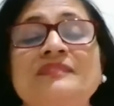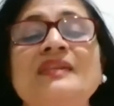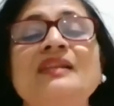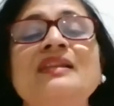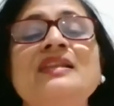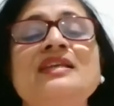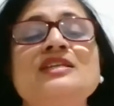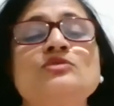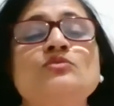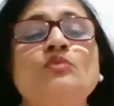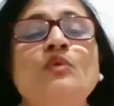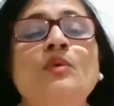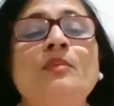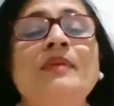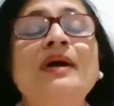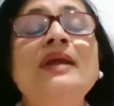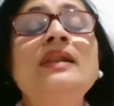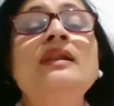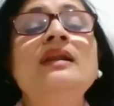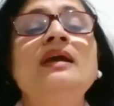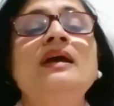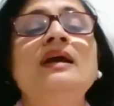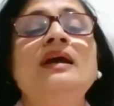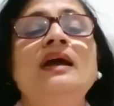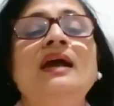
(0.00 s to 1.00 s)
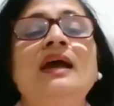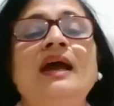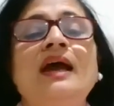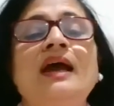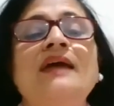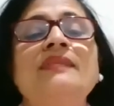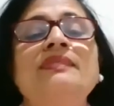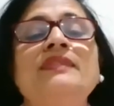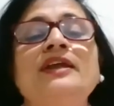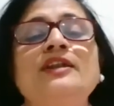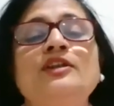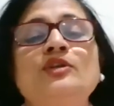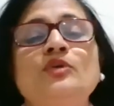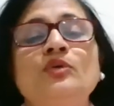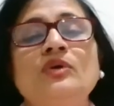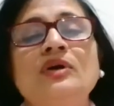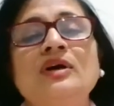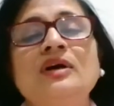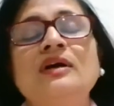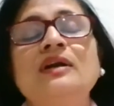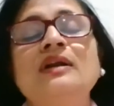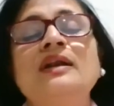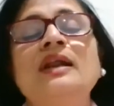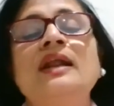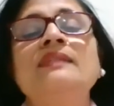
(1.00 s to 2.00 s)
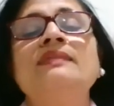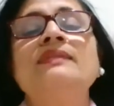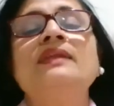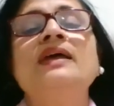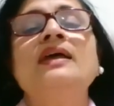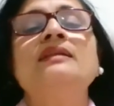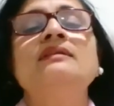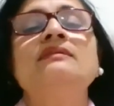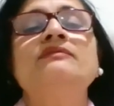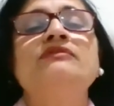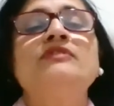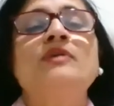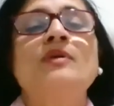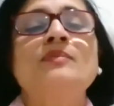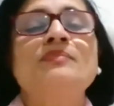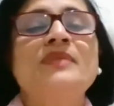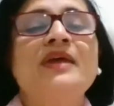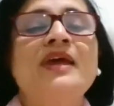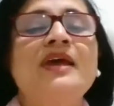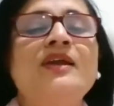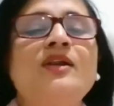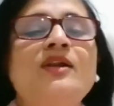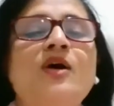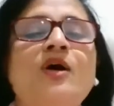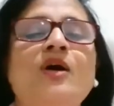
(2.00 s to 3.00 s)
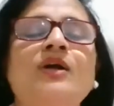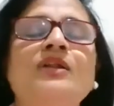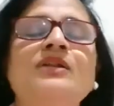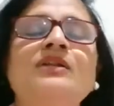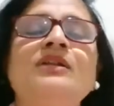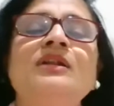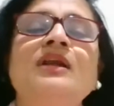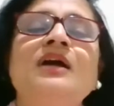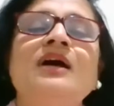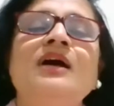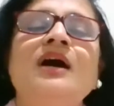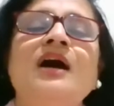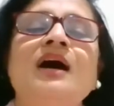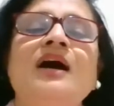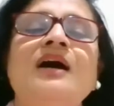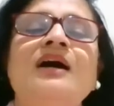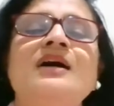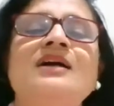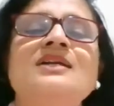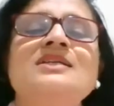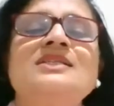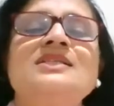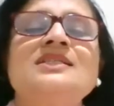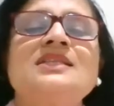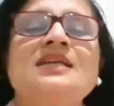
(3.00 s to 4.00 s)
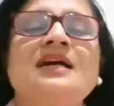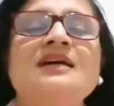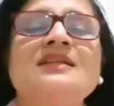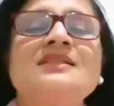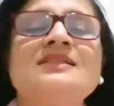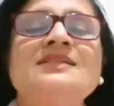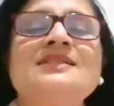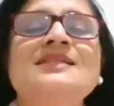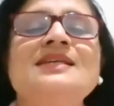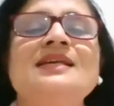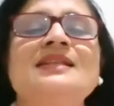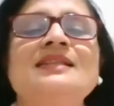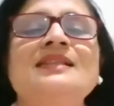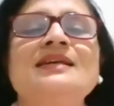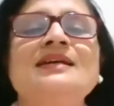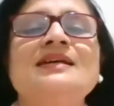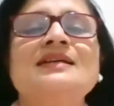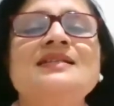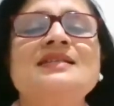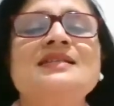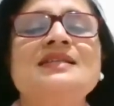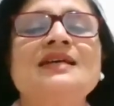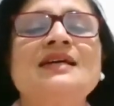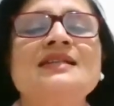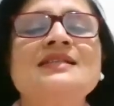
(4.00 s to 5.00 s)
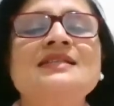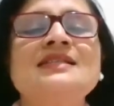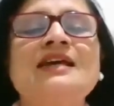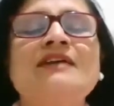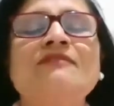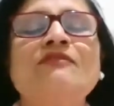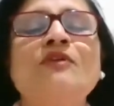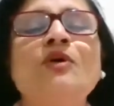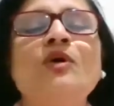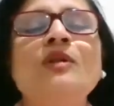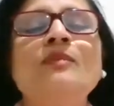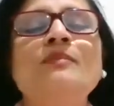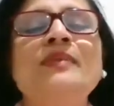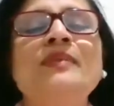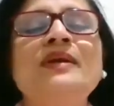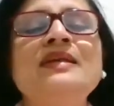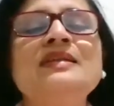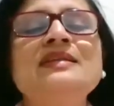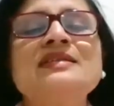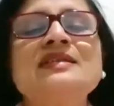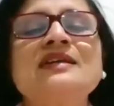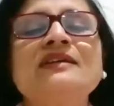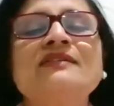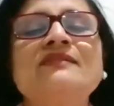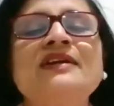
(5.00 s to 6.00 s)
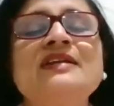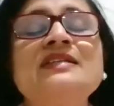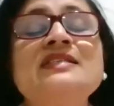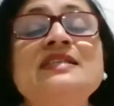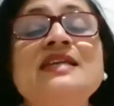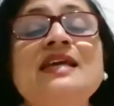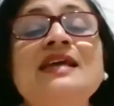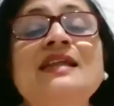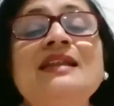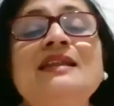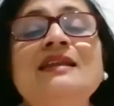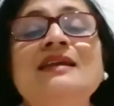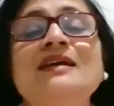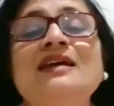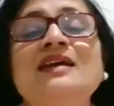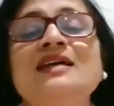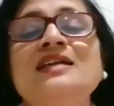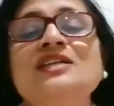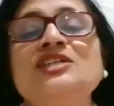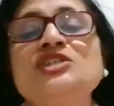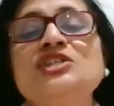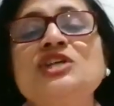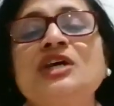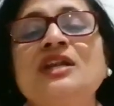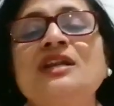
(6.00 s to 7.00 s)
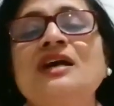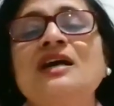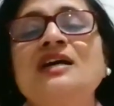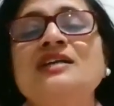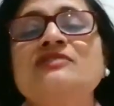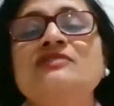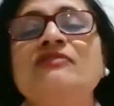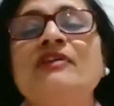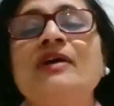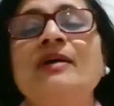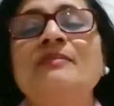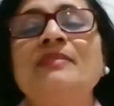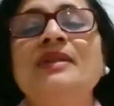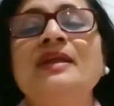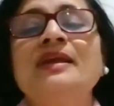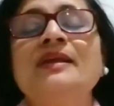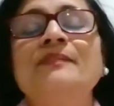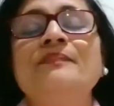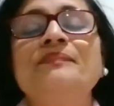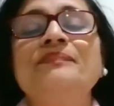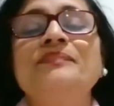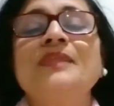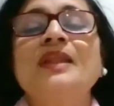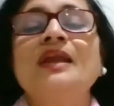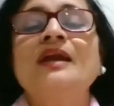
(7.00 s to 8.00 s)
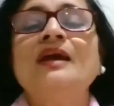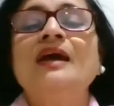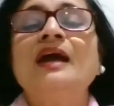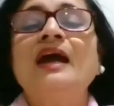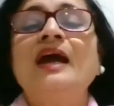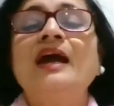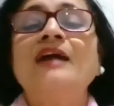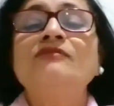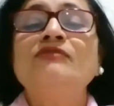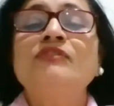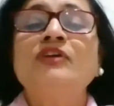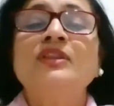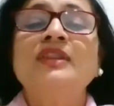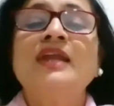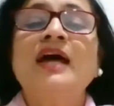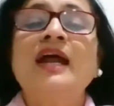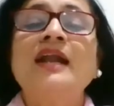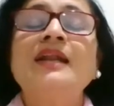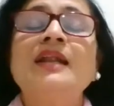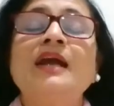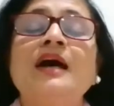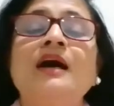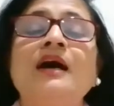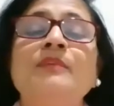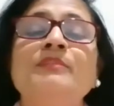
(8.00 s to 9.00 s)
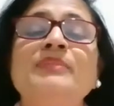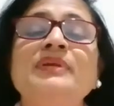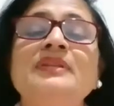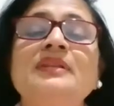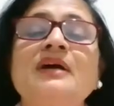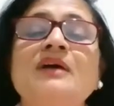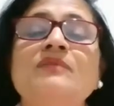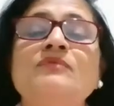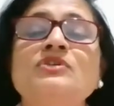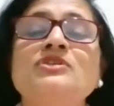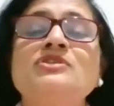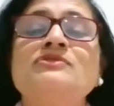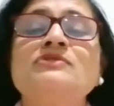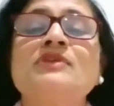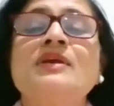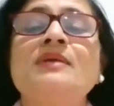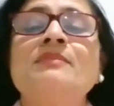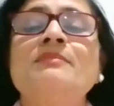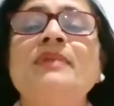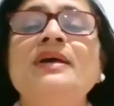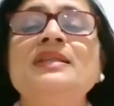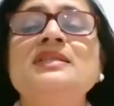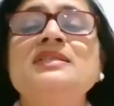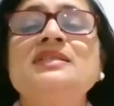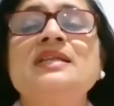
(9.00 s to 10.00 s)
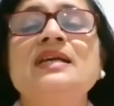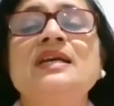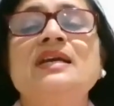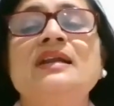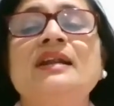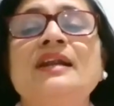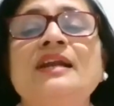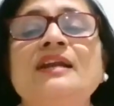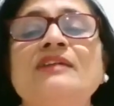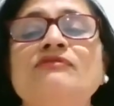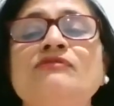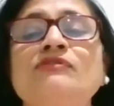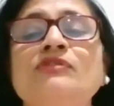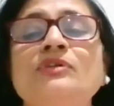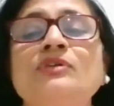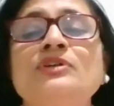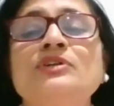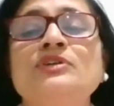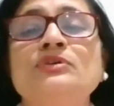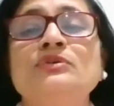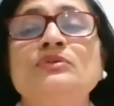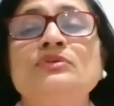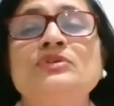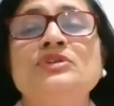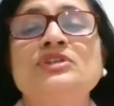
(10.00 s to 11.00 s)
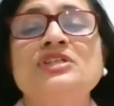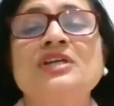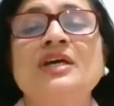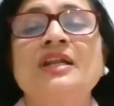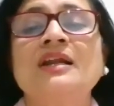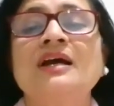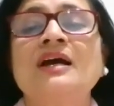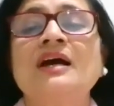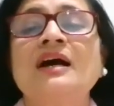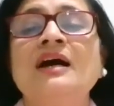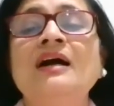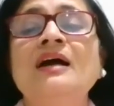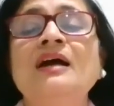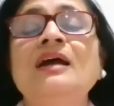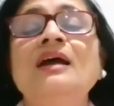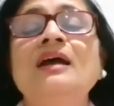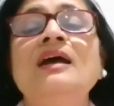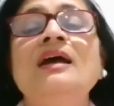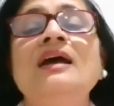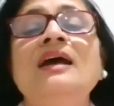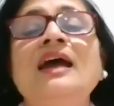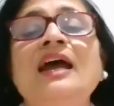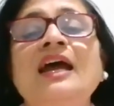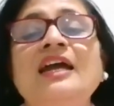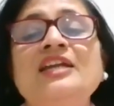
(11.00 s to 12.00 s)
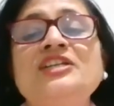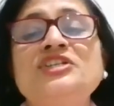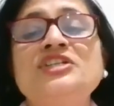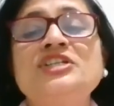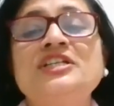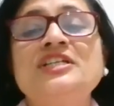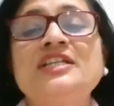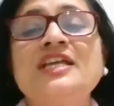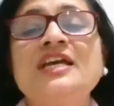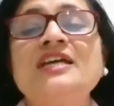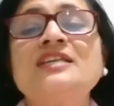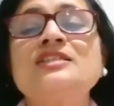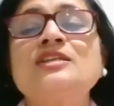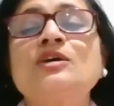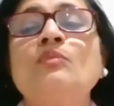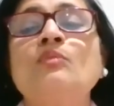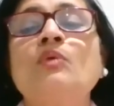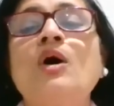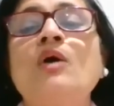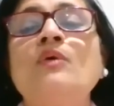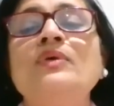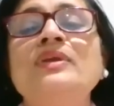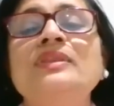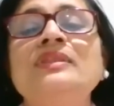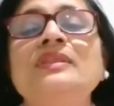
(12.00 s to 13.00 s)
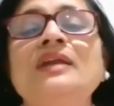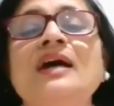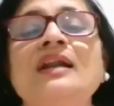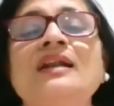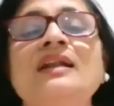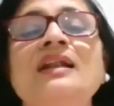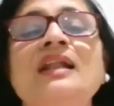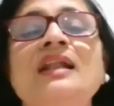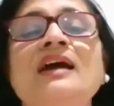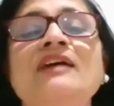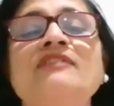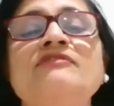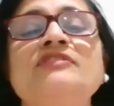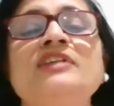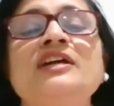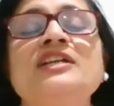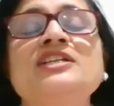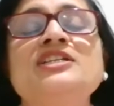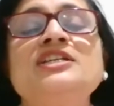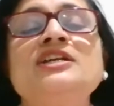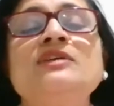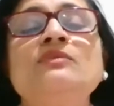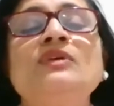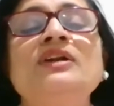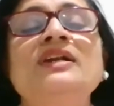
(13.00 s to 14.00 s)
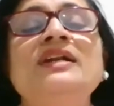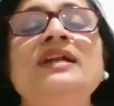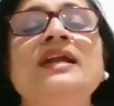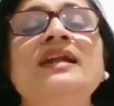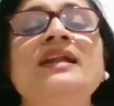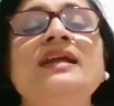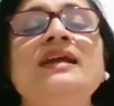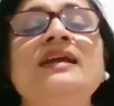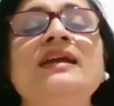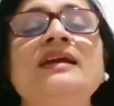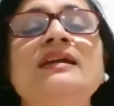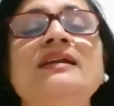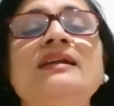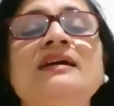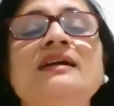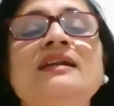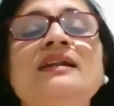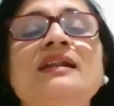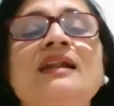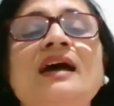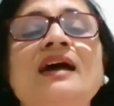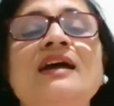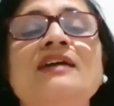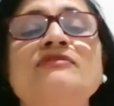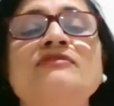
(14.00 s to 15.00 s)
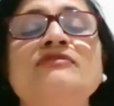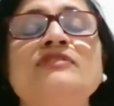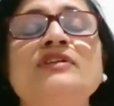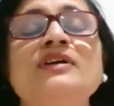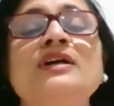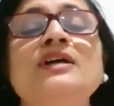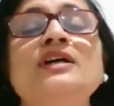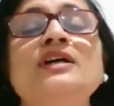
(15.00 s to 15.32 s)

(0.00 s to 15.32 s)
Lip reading: this woman, and they took her. And then from there on, her sons and their sons have all been servants in Janaka's family. And for that, Abhita was immensely grateful to Janaka. And she takes a vow in that life that she will dedicate her life